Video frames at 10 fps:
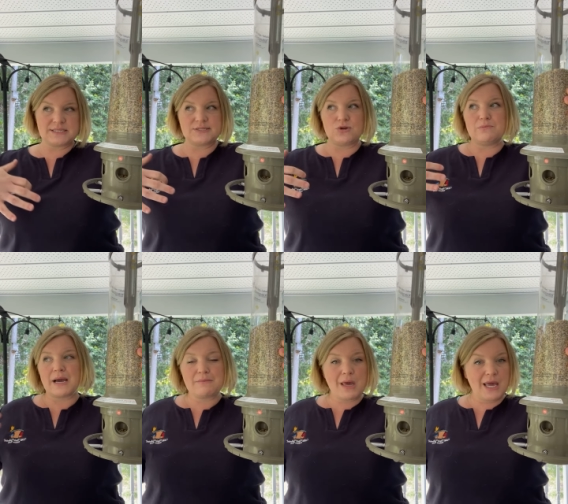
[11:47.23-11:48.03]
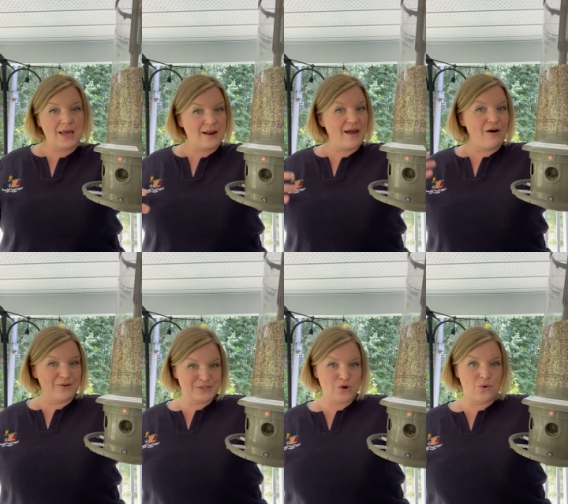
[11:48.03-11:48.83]
is you might make it
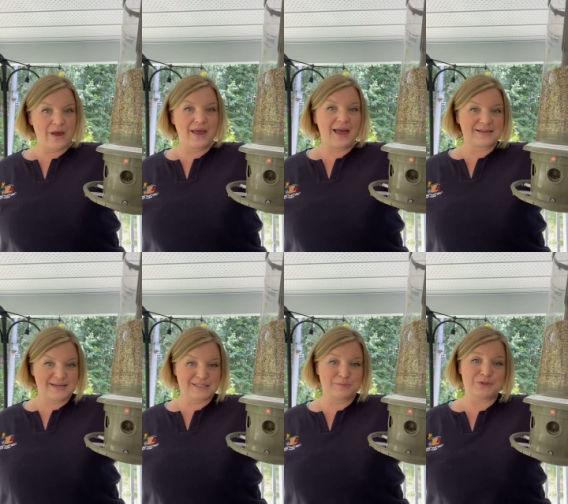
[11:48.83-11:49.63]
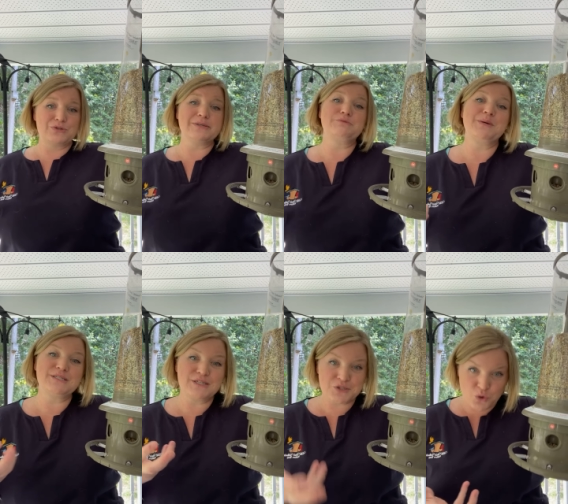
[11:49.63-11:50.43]
also accessible to a
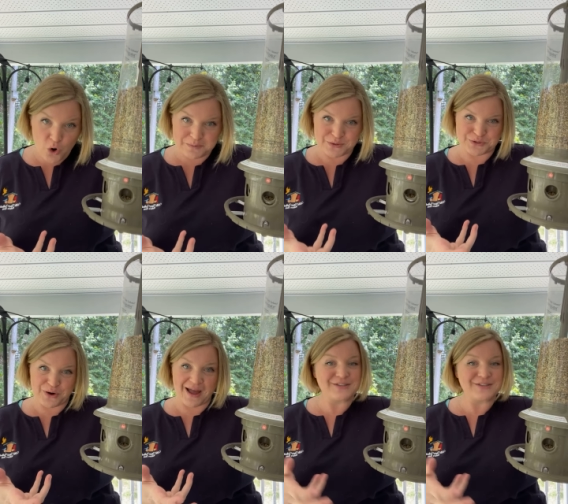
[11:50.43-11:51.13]
species you hope to attract.